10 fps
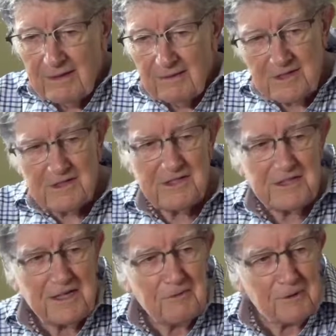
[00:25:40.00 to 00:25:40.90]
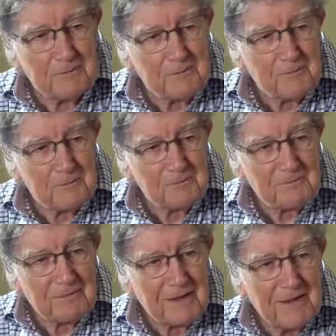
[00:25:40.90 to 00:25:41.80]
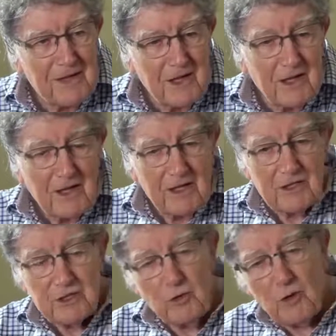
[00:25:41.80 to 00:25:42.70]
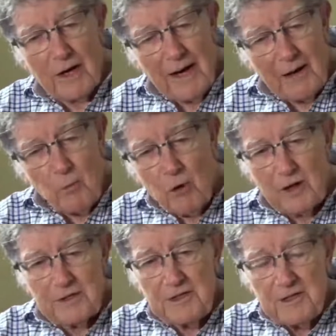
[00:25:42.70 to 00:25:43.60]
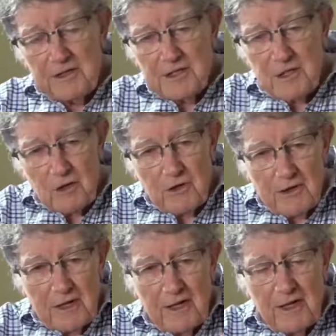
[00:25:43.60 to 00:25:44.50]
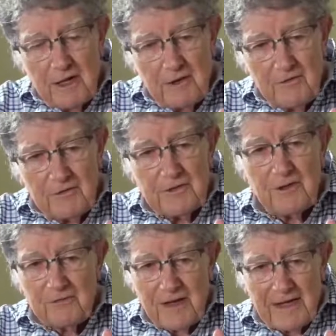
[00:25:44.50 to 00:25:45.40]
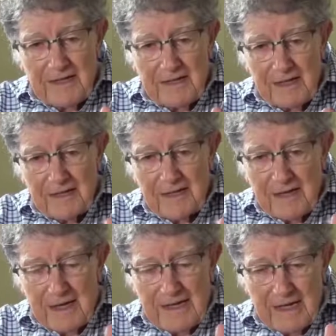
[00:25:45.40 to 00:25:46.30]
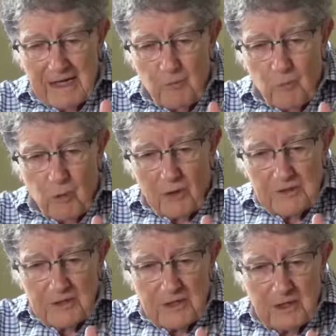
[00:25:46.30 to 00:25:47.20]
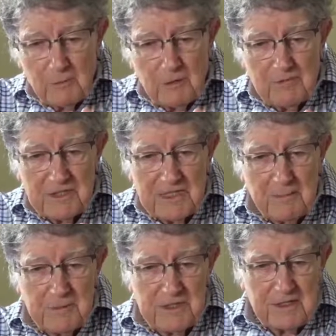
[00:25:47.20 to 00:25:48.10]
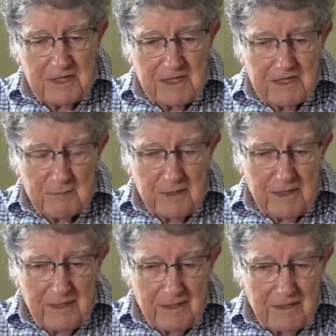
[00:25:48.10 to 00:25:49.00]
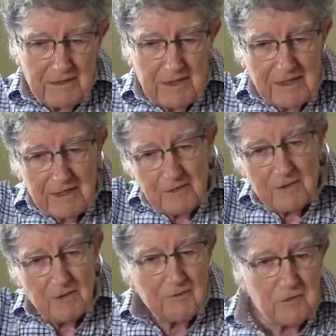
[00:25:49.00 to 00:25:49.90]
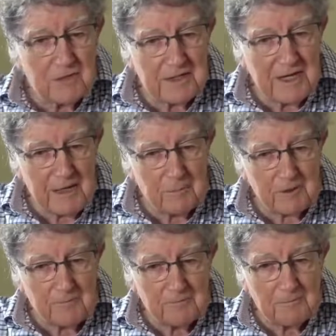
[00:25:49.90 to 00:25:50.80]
this is secret. So I walk to the stern of the flight deck and I walk the number of steps it takes me to get to the first cable.